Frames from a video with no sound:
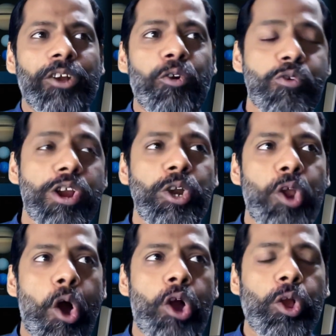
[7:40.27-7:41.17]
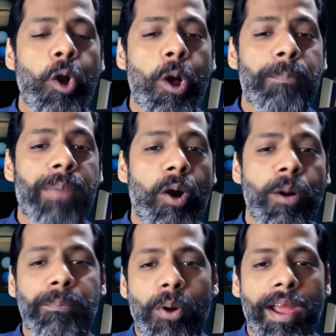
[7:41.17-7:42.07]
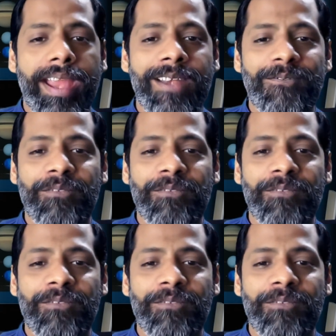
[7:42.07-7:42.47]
Google Doc or PowerPoint